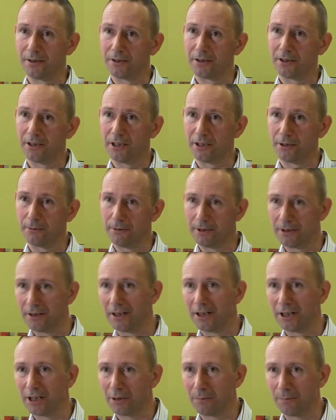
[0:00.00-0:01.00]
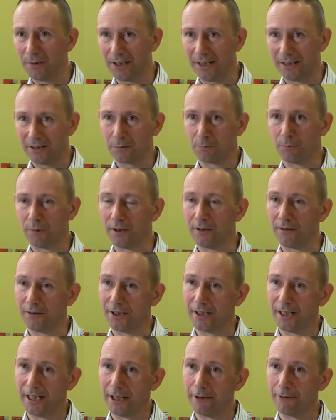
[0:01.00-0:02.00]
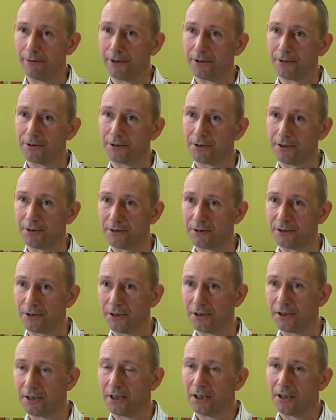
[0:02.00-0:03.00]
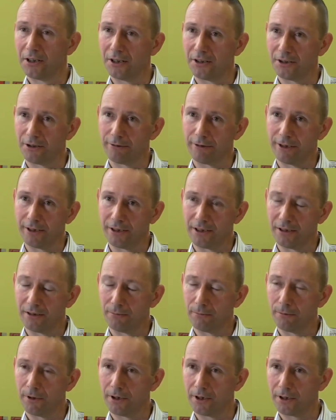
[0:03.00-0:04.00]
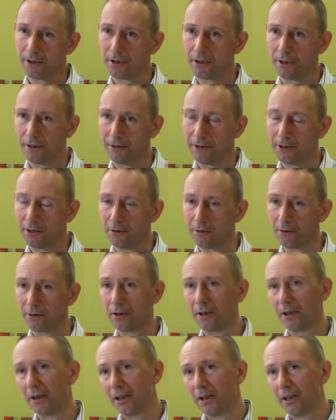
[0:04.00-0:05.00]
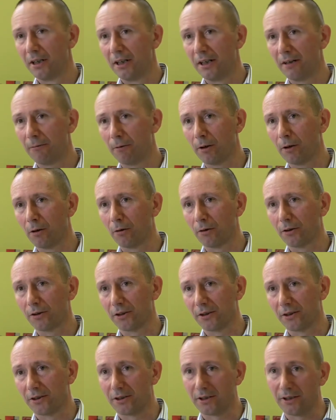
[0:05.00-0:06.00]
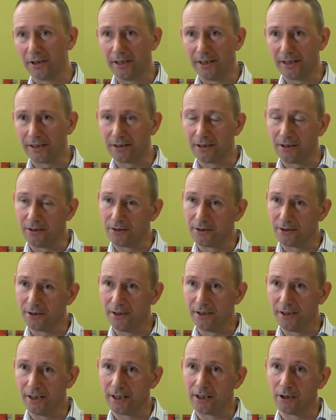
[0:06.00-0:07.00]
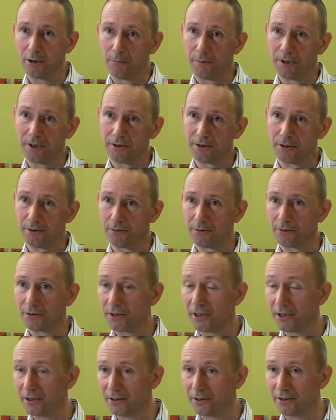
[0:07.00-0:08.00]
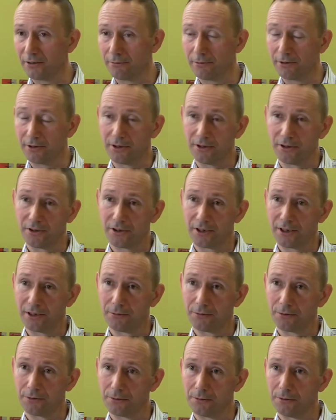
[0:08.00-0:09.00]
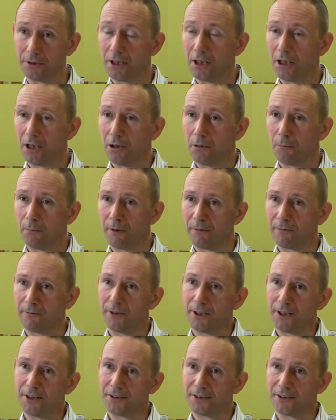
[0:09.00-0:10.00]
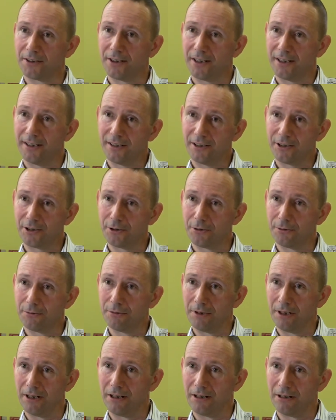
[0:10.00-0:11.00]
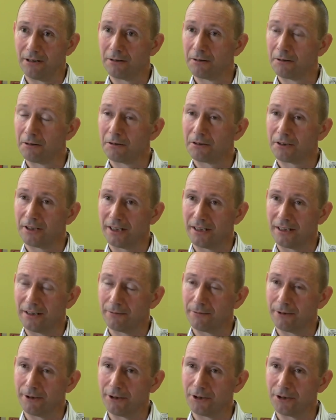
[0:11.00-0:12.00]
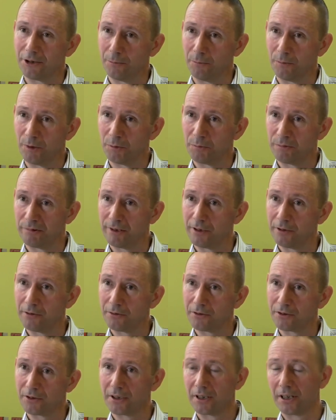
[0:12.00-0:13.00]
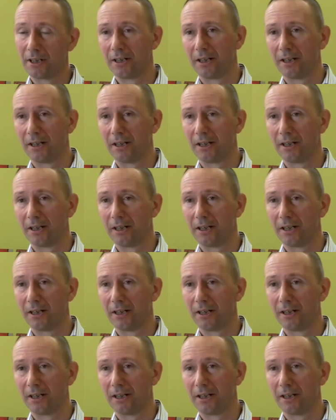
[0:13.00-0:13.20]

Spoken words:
as high as we'd like, but that's one of the areas that there's a great deal of work going on. If one looks at ESRC, the Economic and Social Sciences Research Council, one finds that they too are taking a very similar approach